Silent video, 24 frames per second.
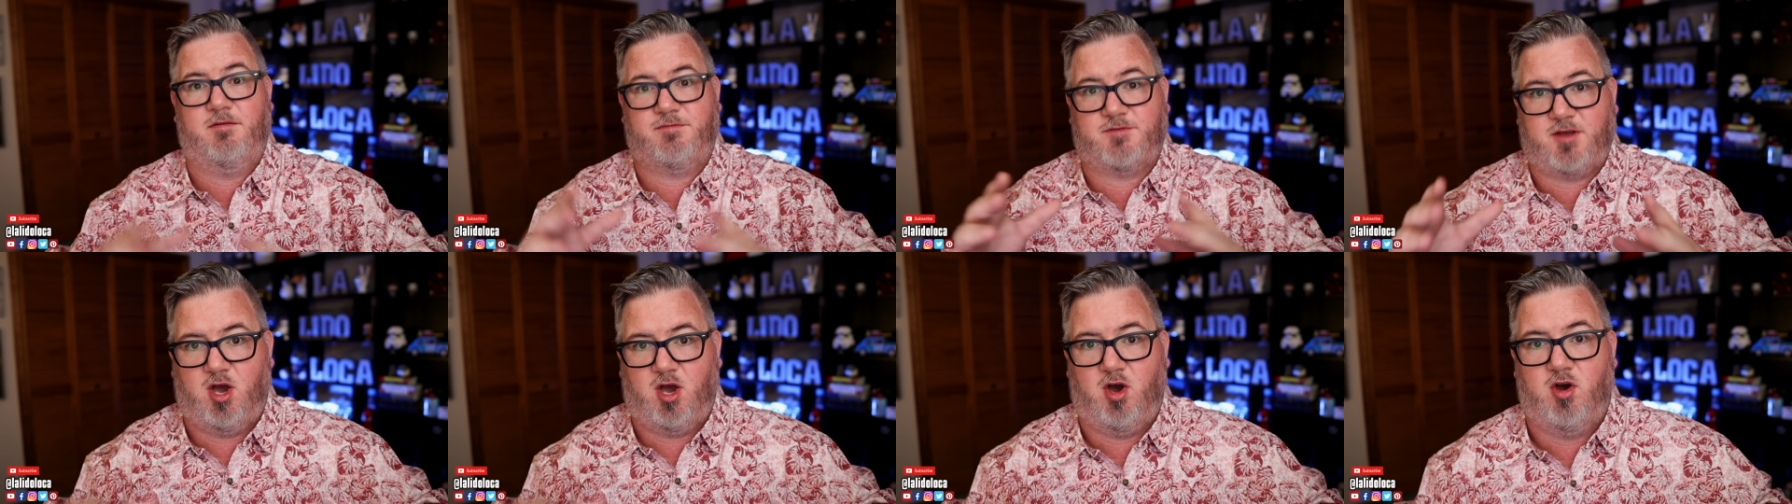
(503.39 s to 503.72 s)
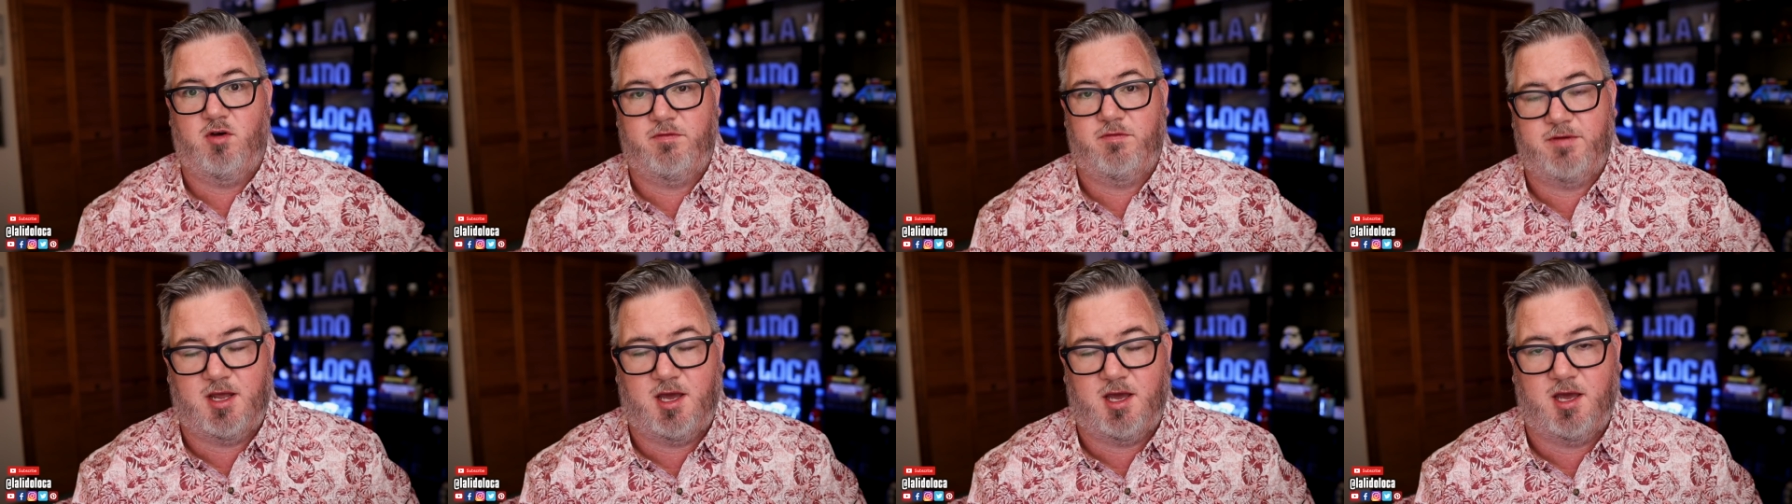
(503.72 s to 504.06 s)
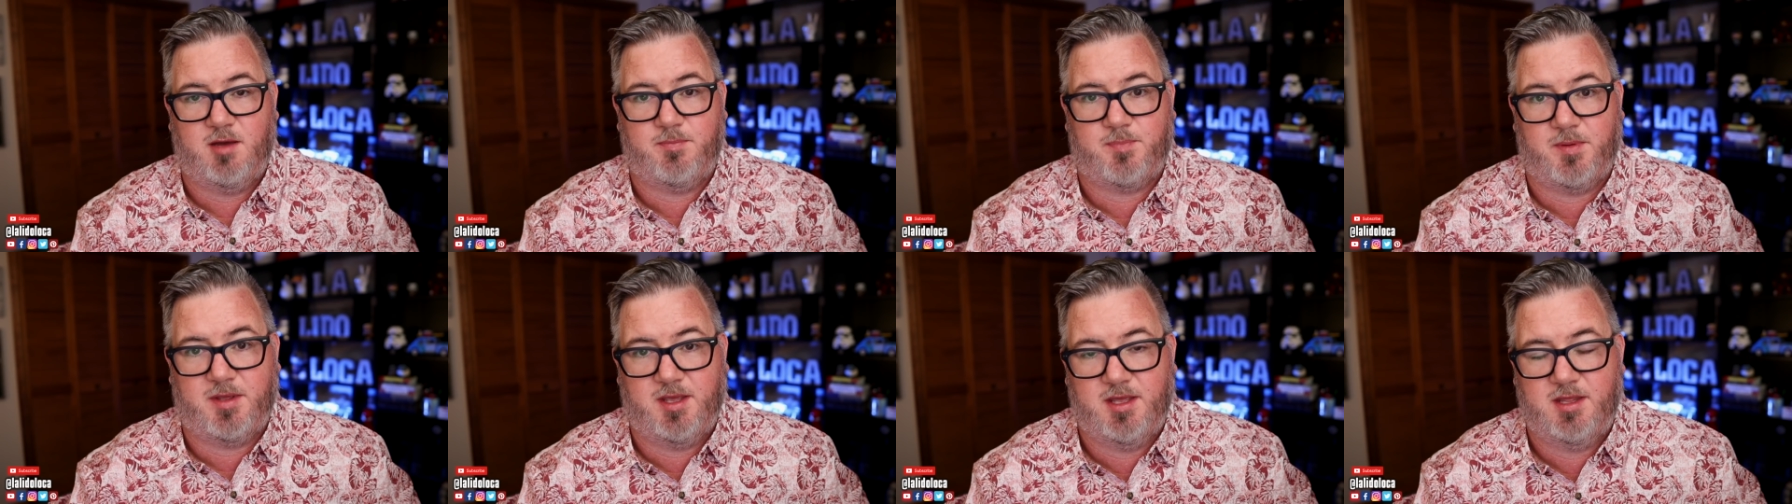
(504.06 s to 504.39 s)
of COVID
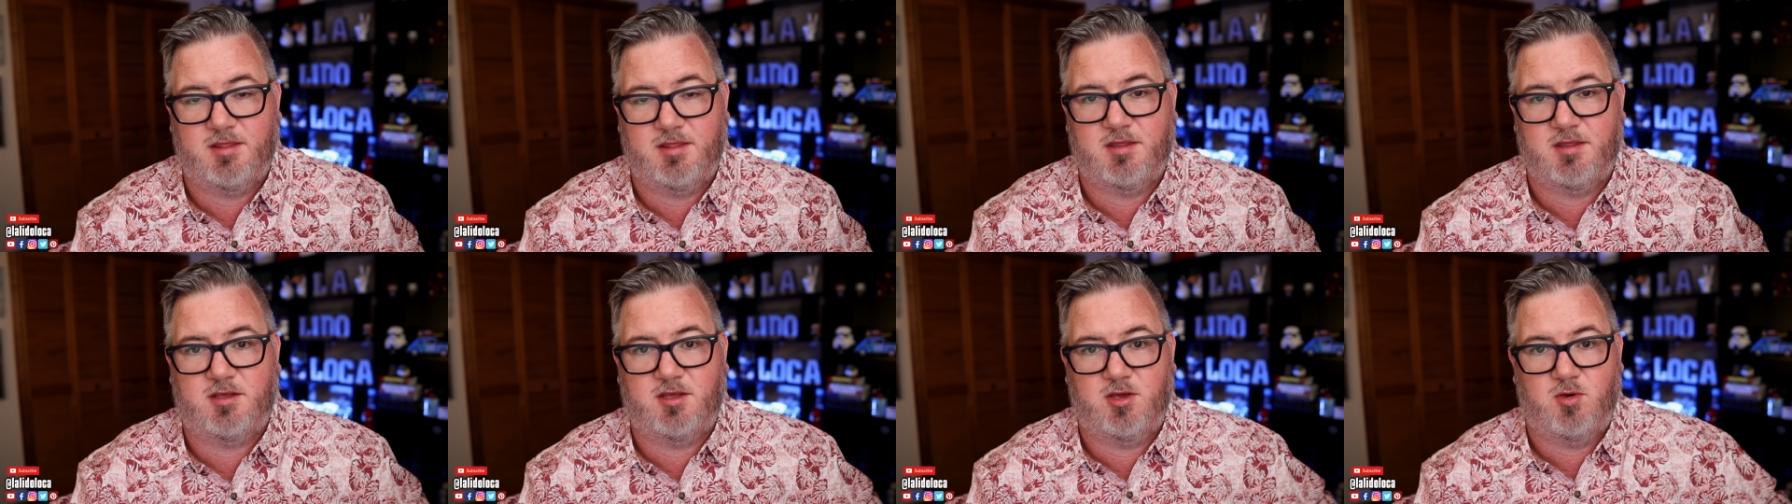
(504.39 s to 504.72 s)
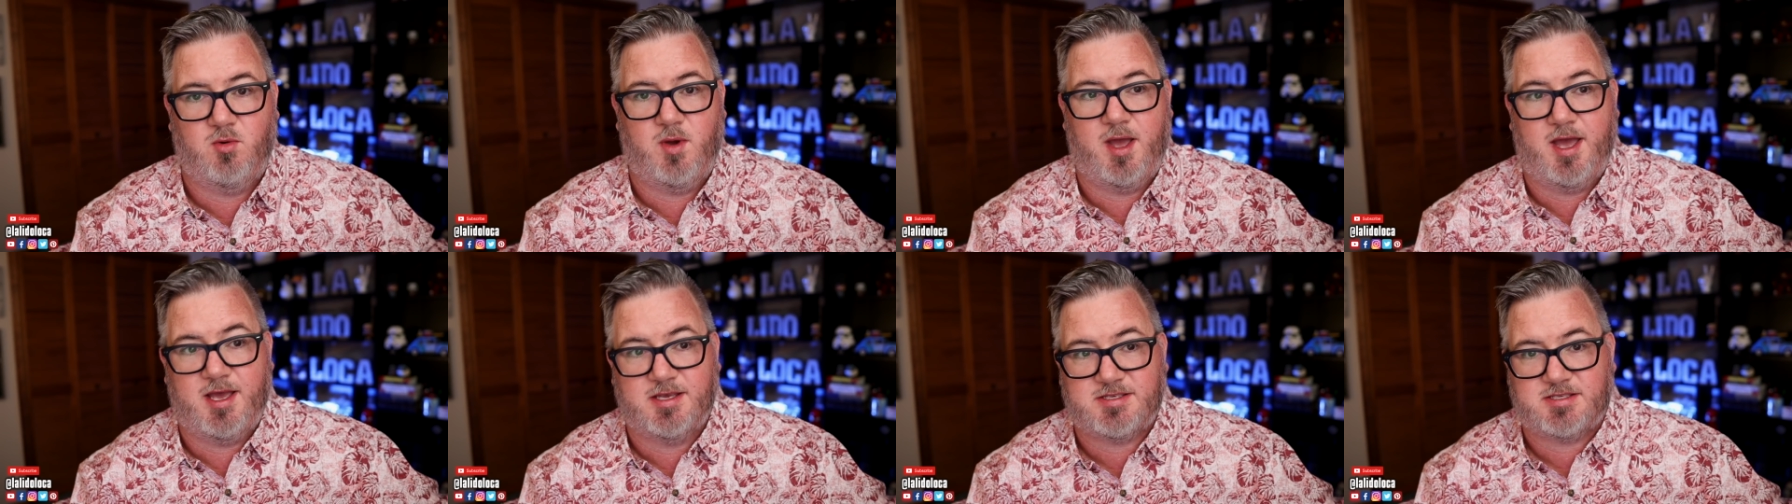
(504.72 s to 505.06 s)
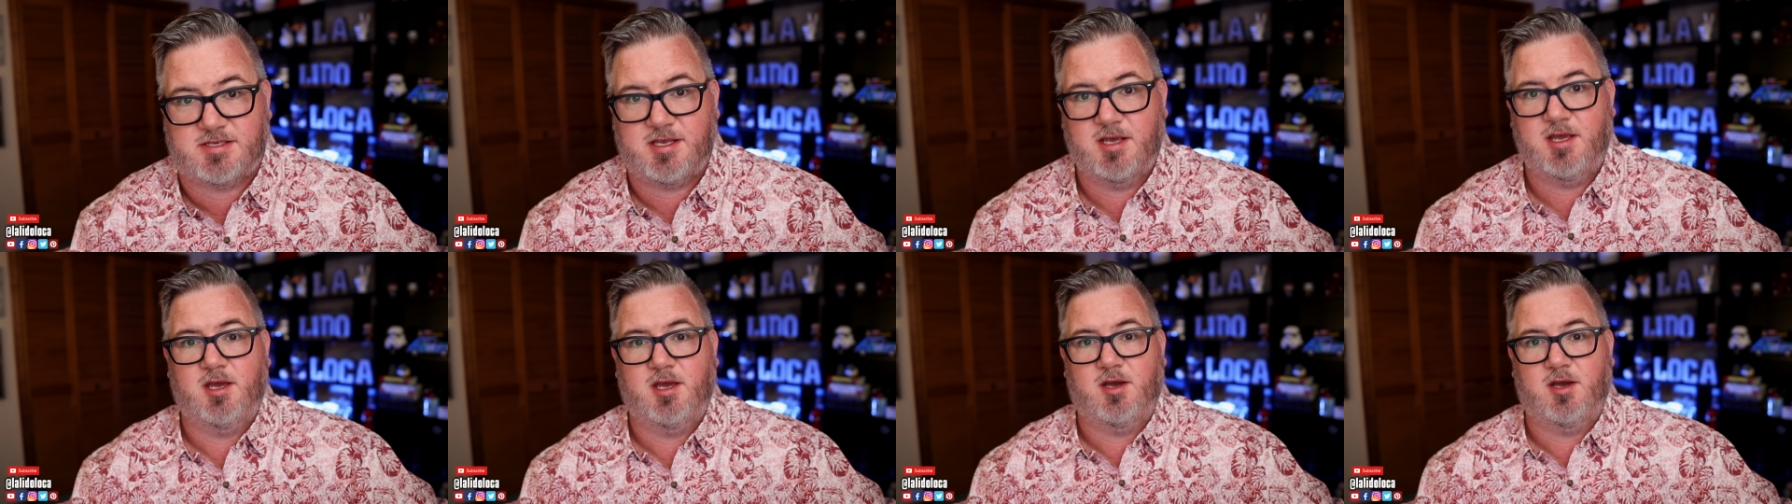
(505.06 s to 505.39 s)
up in the
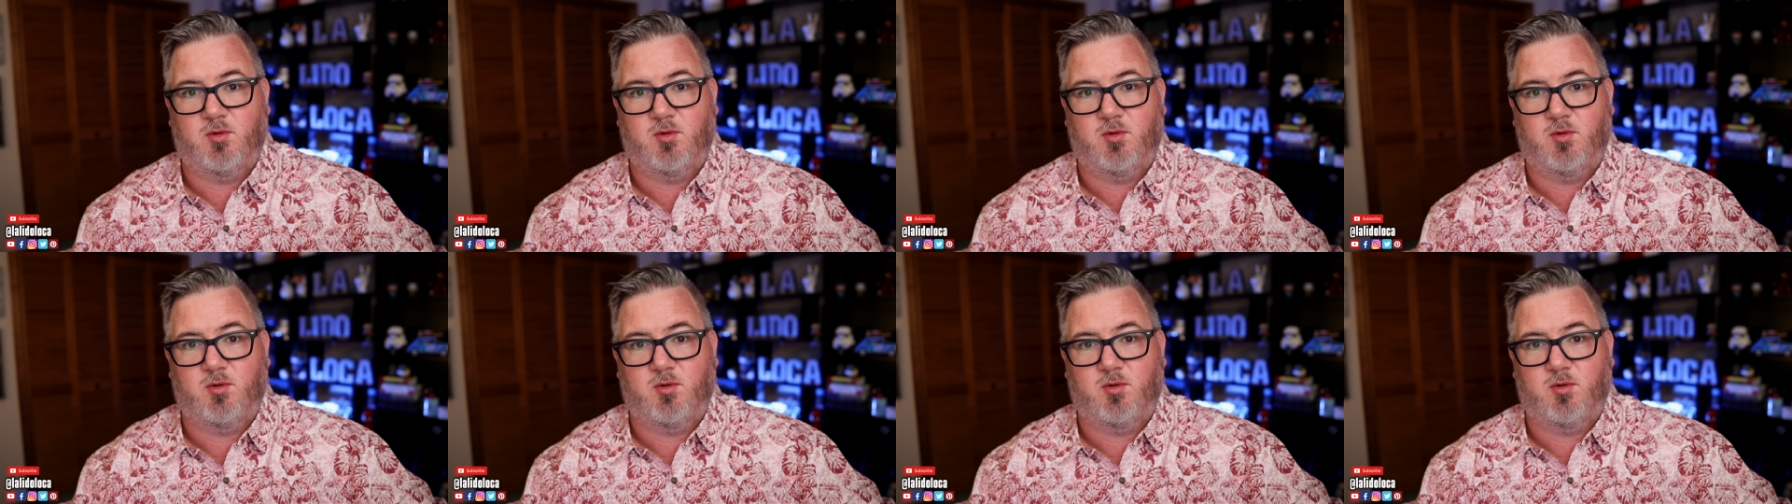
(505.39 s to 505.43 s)
U.S.,